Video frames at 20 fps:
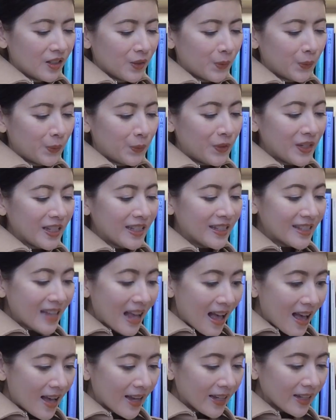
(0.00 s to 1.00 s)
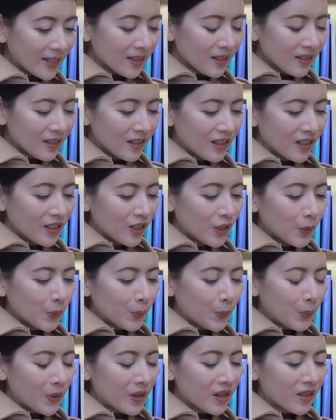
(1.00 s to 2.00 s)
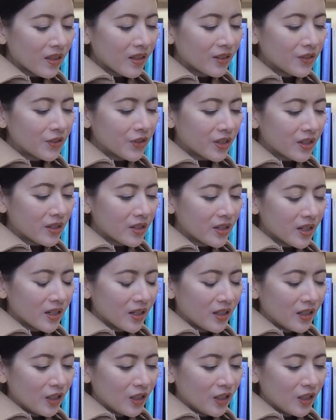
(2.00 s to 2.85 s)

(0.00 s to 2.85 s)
Resign? Wood thundered.